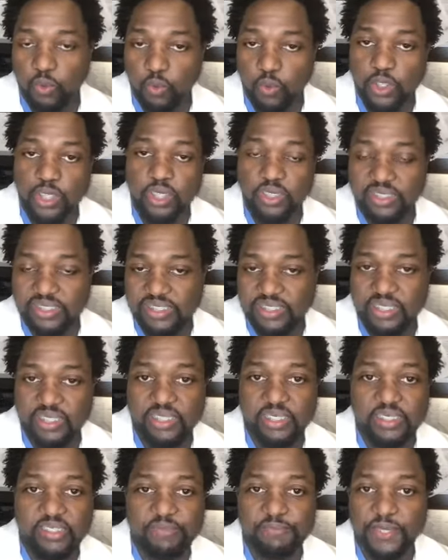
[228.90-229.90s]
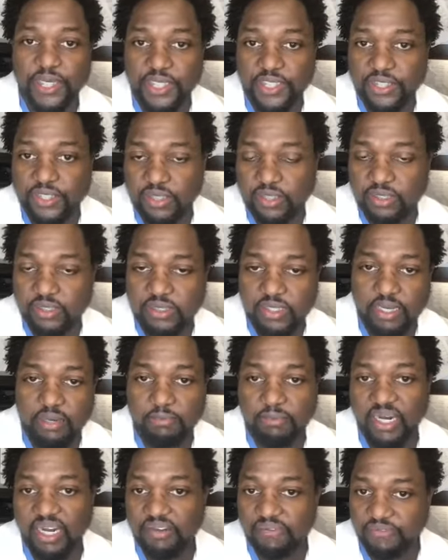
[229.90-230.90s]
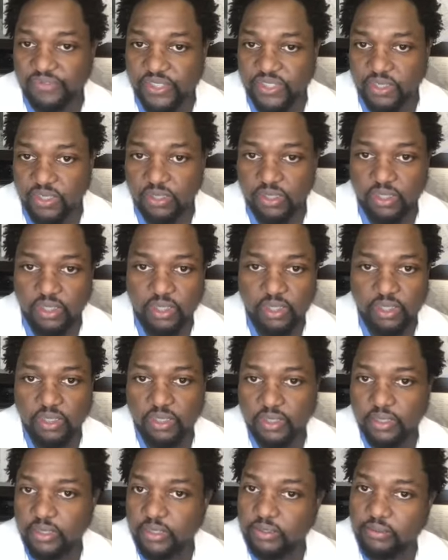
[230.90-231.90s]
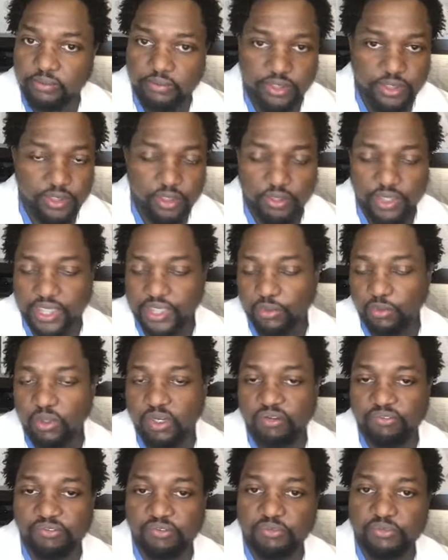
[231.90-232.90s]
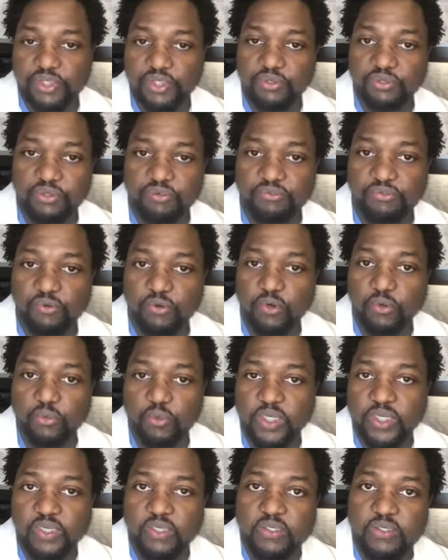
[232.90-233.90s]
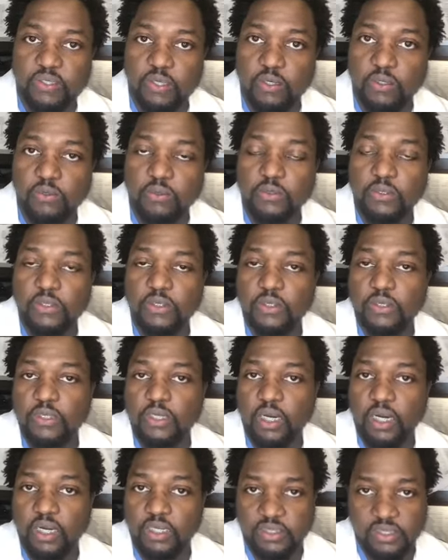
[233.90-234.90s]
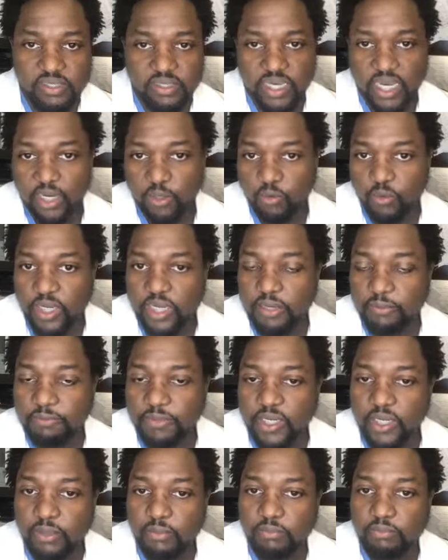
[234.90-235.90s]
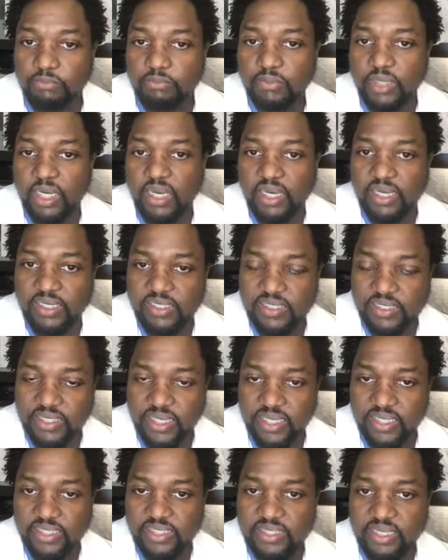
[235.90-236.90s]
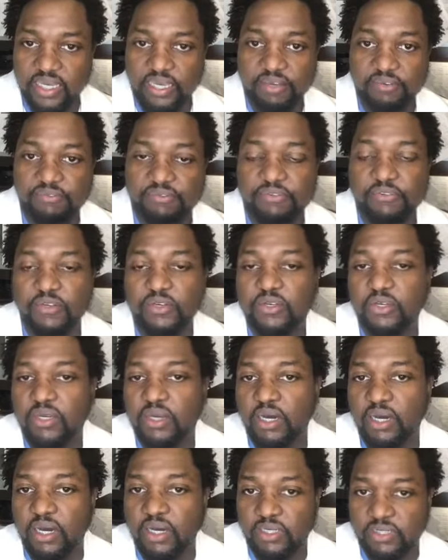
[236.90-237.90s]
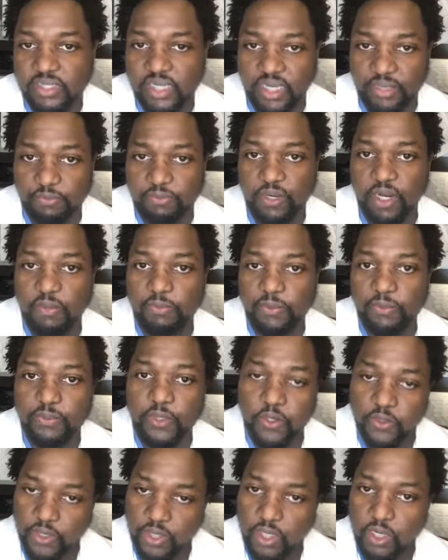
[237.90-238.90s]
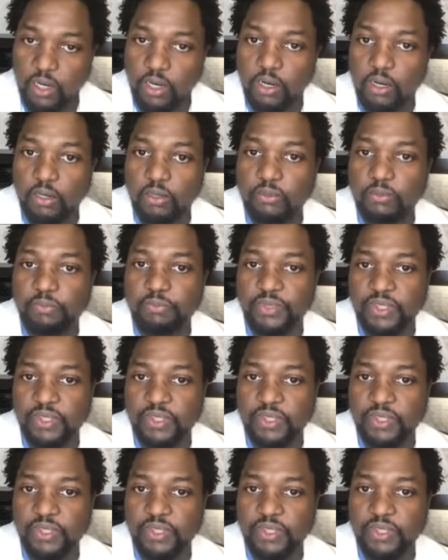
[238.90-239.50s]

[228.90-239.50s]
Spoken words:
we're going to see these patients at my facility in, anywhere from 2 to 4 weeks. So just got to ramp up, stay safe. Take proper protocol,